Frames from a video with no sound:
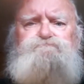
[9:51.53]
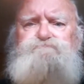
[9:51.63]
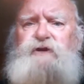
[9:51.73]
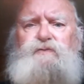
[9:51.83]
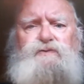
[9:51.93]

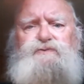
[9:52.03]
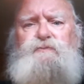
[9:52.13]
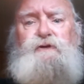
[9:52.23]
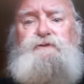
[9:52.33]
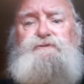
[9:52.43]
They weren't
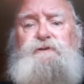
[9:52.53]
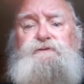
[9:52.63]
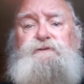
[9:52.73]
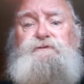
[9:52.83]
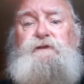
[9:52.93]
tremendously
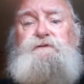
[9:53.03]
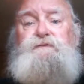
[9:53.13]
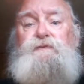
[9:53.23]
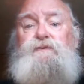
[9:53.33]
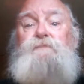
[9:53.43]

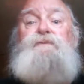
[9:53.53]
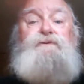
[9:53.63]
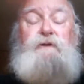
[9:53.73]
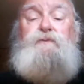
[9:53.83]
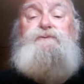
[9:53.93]
successful, but
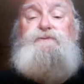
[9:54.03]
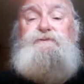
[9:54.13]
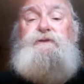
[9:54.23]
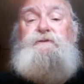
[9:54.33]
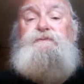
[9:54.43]
they were
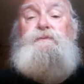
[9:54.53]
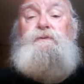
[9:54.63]
successful.